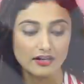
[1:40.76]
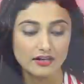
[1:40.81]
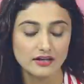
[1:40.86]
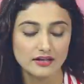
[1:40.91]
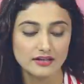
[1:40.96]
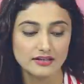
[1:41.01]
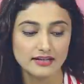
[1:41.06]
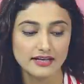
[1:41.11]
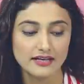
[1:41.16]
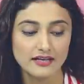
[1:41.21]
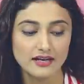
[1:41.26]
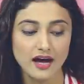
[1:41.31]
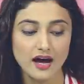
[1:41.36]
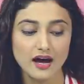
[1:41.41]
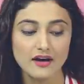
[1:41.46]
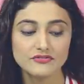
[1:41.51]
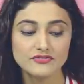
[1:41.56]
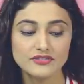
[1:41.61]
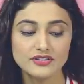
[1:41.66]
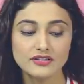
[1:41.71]
Uh, then
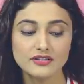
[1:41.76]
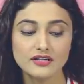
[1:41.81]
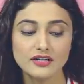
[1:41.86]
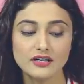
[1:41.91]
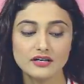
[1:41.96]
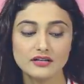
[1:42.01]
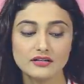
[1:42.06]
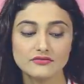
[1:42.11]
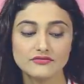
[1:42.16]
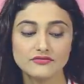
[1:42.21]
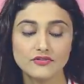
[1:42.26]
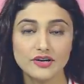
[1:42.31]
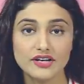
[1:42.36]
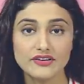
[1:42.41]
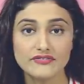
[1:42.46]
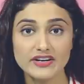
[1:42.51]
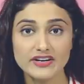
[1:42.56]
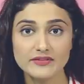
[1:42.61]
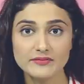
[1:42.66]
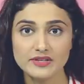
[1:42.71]
after uh,
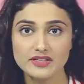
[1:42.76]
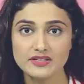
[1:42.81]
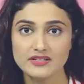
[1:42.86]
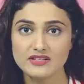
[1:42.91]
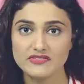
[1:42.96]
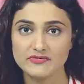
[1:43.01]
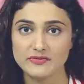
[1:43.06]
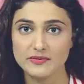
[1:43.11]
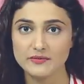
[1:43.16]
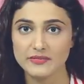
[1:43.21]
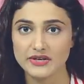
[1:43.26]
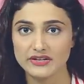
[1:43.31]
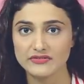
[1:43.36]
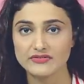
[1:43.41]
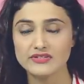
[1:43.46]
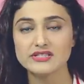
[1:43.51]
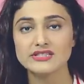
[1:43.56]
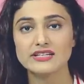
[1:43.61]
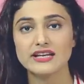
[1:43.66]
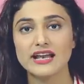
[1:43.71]
45 minutes of my
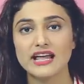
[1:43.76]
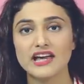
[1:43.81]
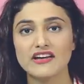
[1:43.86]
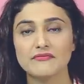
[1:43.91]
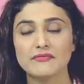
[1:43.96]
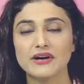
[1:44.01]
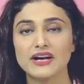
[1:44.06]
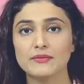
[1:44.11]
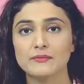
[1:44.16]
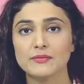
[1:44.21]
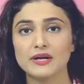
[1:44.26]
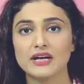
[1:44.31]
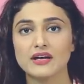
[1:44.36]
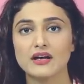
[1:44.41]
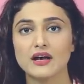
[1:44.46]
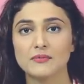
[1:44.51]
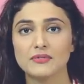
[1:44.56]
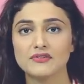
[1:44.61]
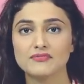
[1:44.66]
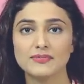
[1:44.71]
breakfast, I'll have my
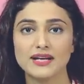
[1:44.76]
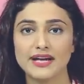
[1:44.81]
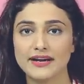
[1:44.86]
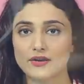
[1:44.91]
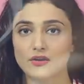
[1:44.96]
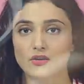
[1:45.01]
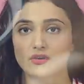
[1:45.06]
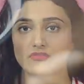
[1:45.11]
big cup of black